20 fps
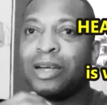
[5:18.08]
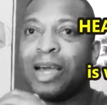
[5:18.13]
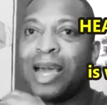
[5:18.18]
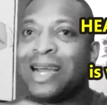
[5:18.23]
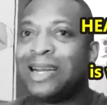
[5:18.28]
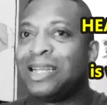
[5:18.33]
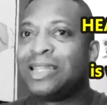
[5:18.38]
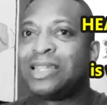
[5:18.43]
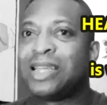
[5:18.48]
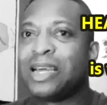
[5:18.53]

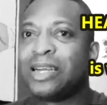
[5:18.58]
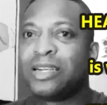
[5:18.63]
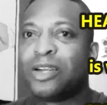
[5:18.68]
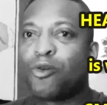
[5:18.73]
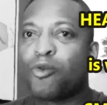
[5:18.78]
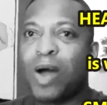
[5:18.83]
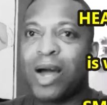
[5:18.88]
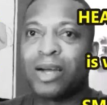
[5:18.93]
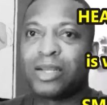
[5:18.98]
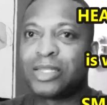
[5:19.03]
anything
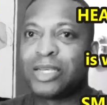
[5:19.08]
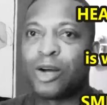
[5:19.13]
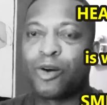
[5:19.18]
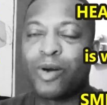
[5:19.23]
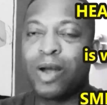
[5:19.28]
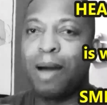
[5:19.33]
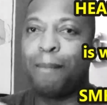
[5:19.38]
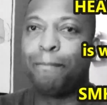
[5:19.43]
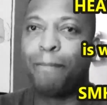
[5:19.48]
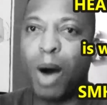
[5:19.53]

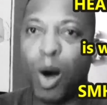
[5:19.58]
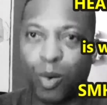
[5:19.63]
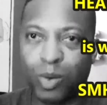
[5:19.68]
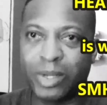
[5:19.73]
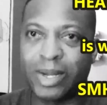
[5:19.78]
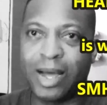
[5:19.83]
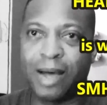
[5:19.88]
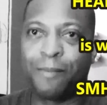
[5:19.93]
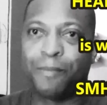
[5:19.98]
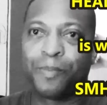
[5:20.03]
derogatory
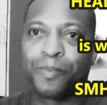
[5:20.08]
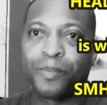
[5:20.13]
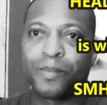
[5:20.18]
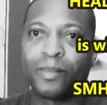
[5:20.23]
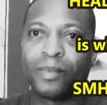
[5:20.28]
about them